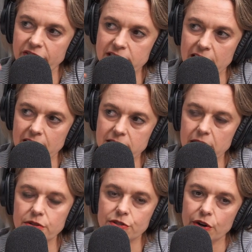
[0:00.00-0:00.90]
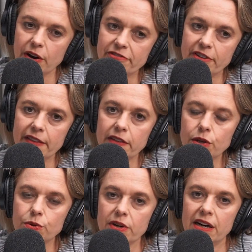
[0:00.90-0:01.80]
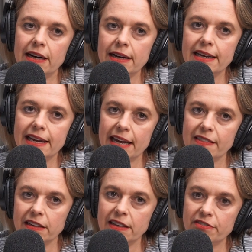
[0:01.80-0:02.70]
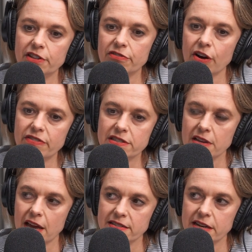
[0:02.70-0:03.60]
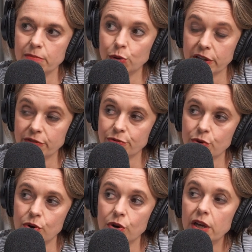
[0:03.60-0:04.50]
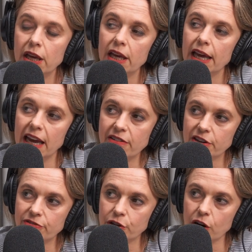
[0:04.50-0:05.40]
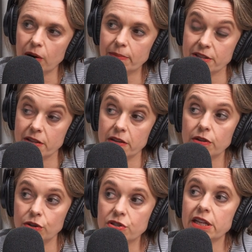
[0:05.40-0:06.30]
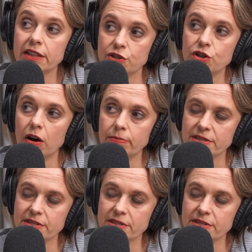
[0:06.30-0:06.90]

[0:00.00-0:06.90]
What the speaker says: oversized. So I find that you can't get the level of oversized that I'm looking for, even if you go up to usually the top